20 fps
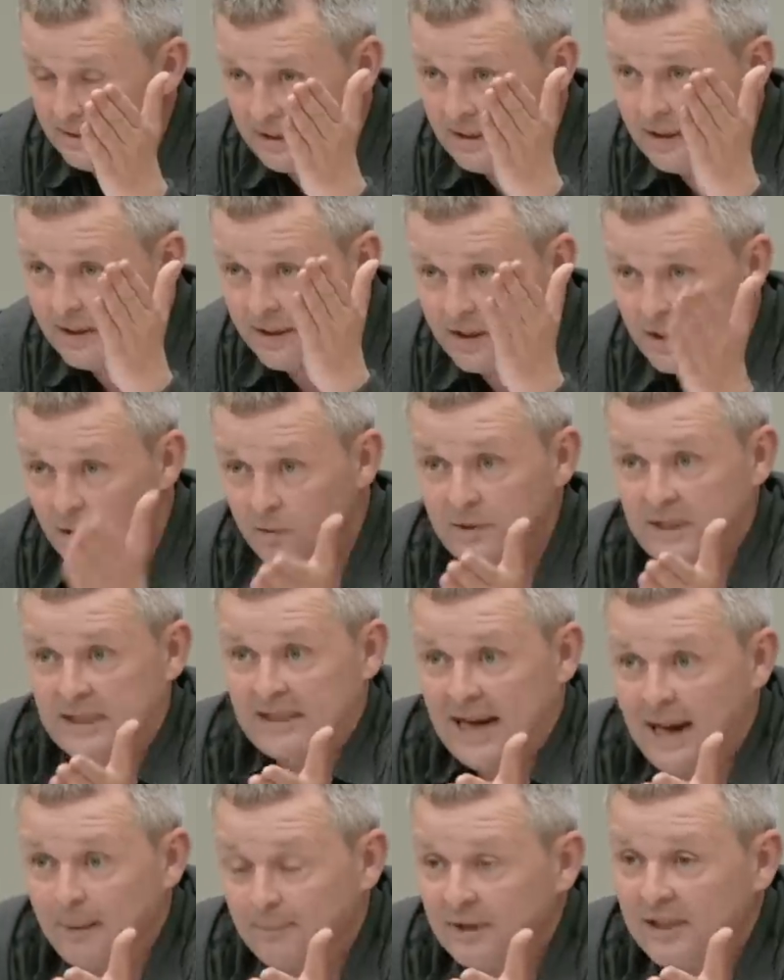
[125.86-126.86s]
you know is
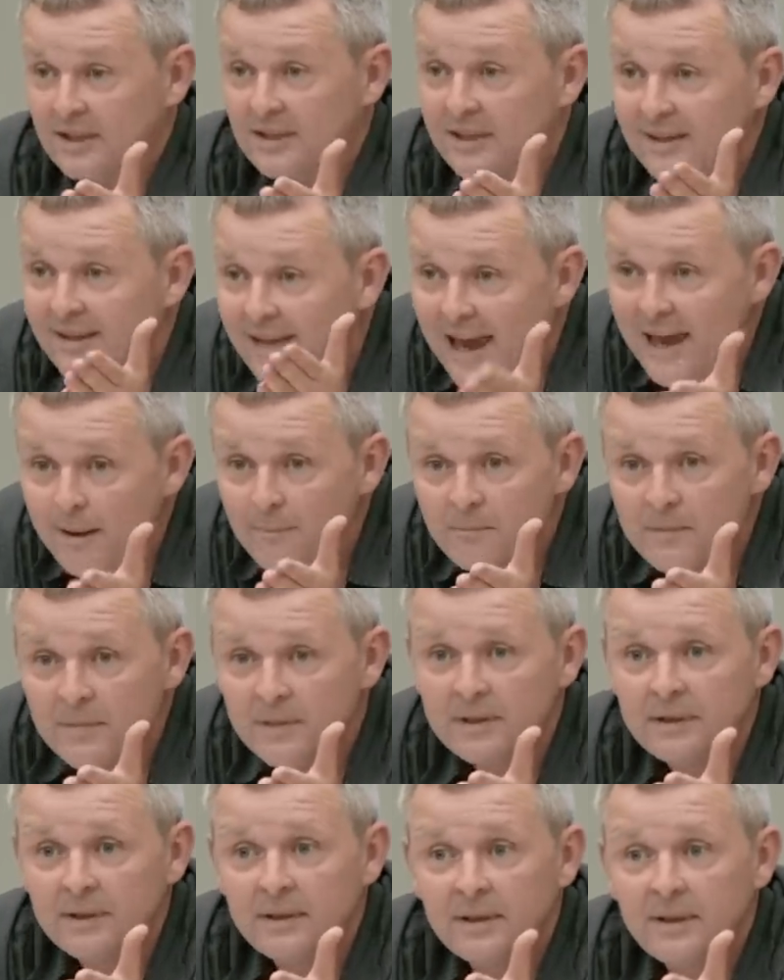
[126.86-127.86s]
happening to
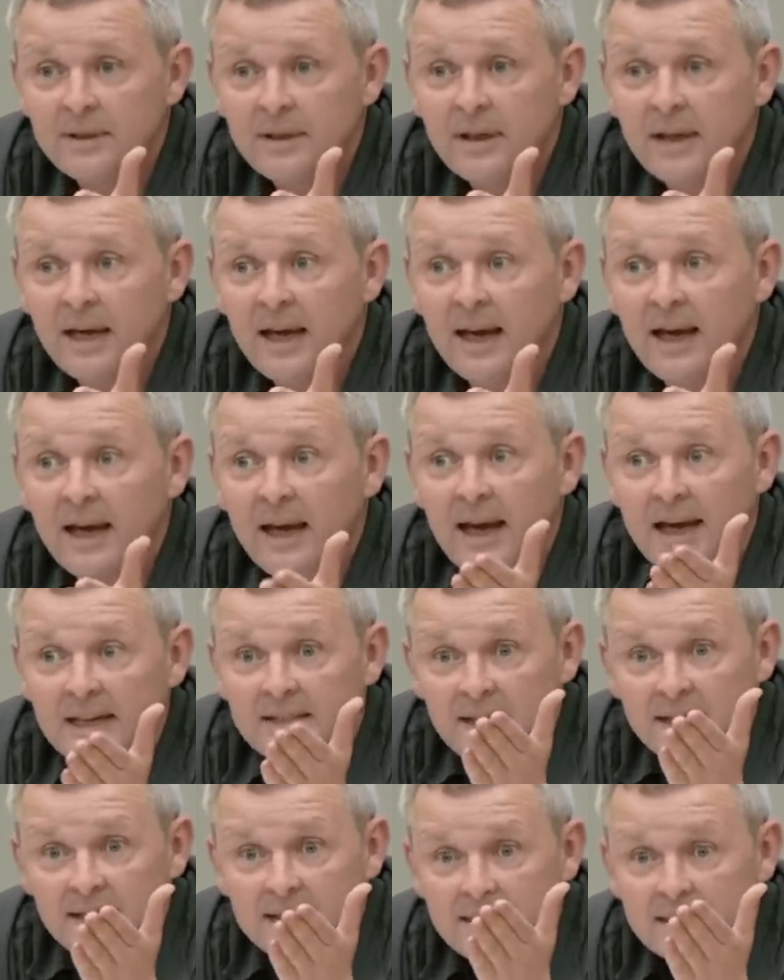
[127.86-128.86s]
them uh, and
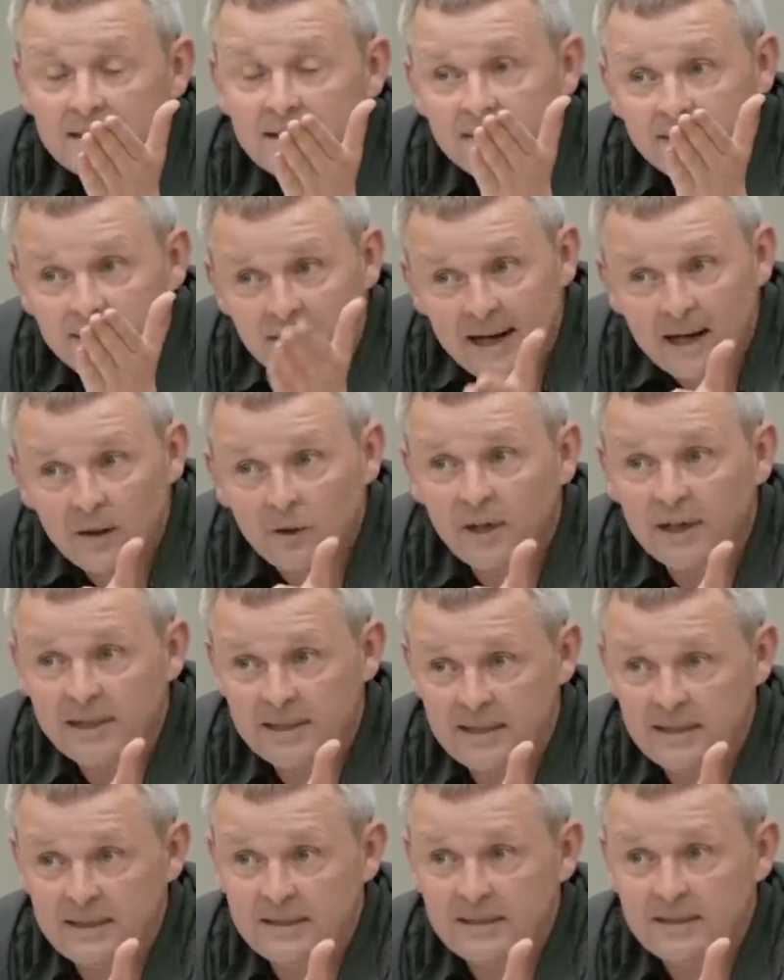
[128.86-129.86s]
to listen to their
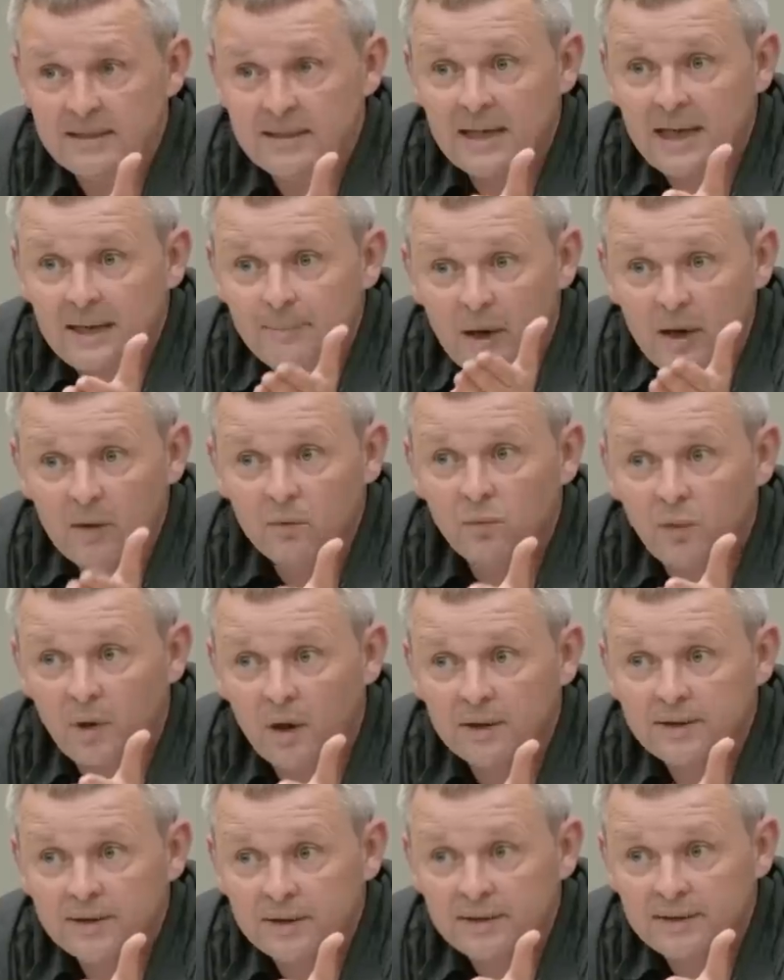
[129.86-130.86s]
ideas about
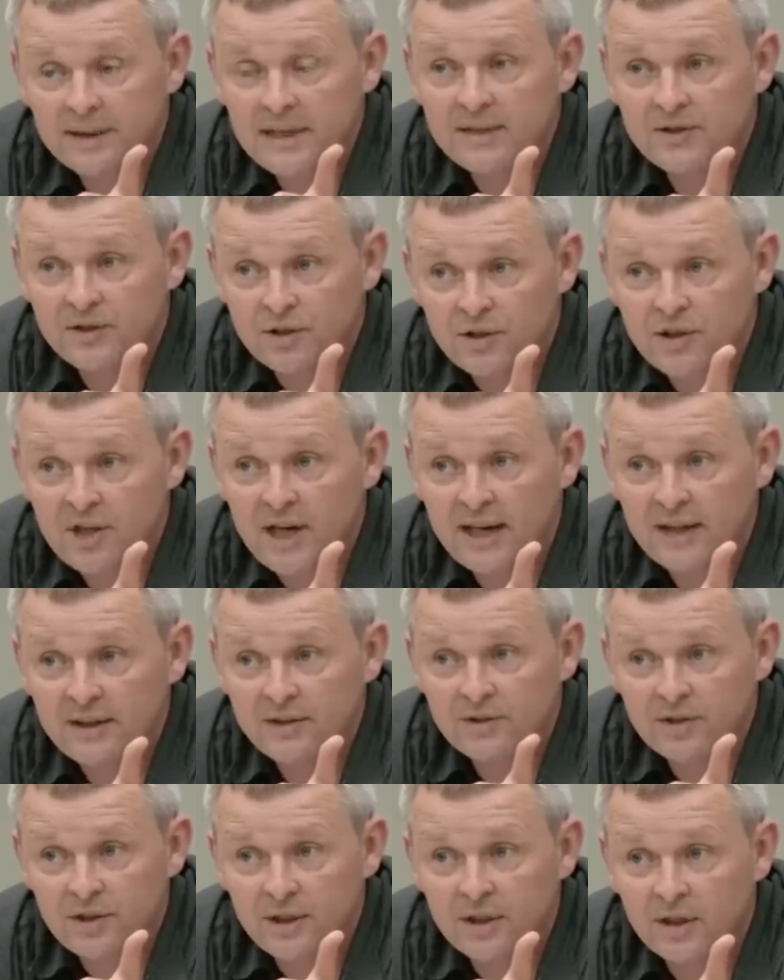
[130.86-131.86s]
what needs to
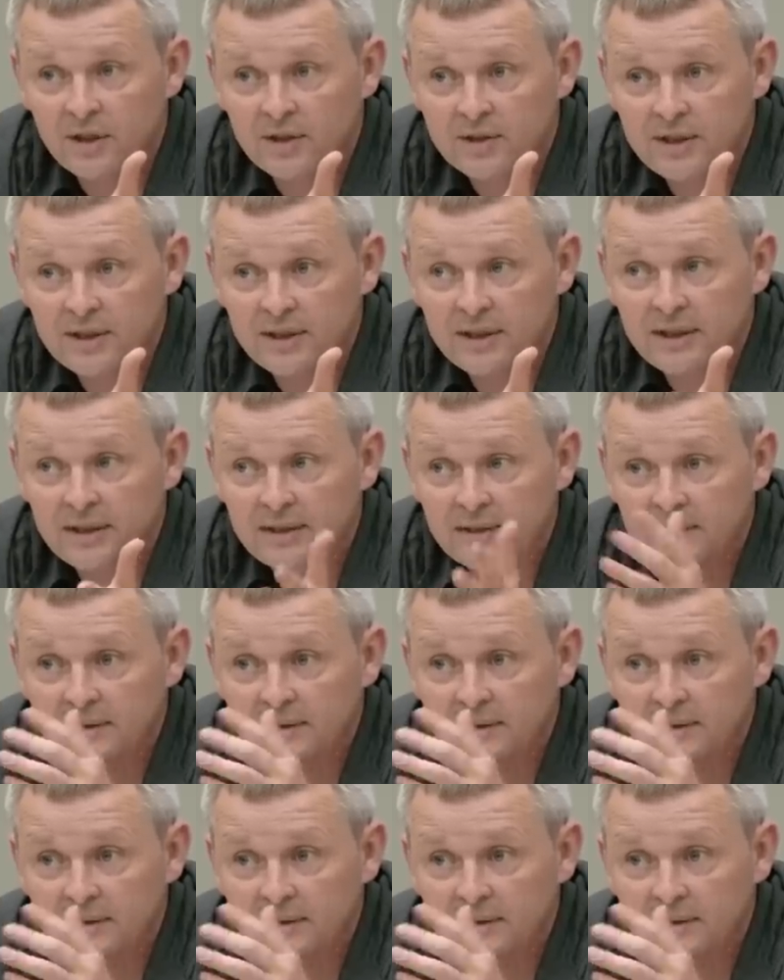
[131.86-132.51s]
change in RTE.